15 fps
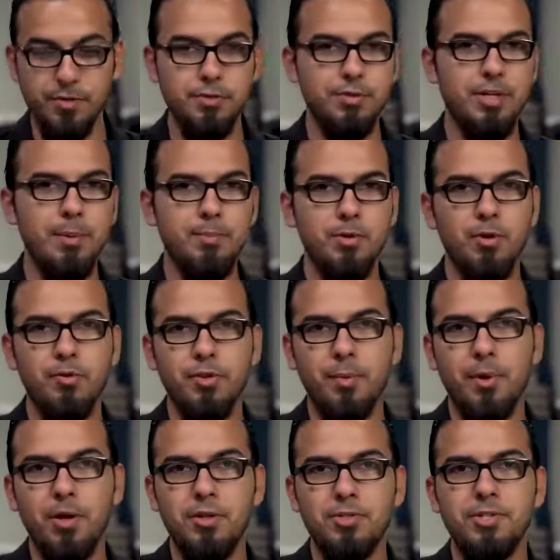you've skipped over the
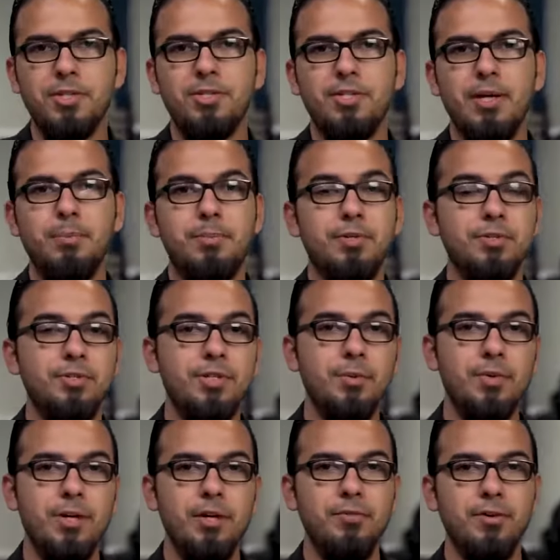polishing step, but you still
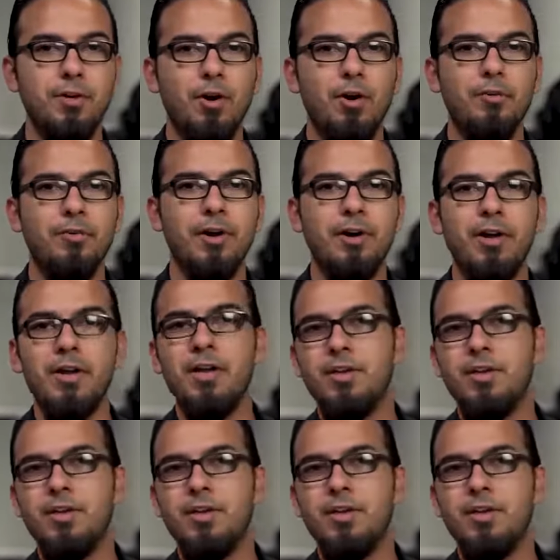want to give your car a very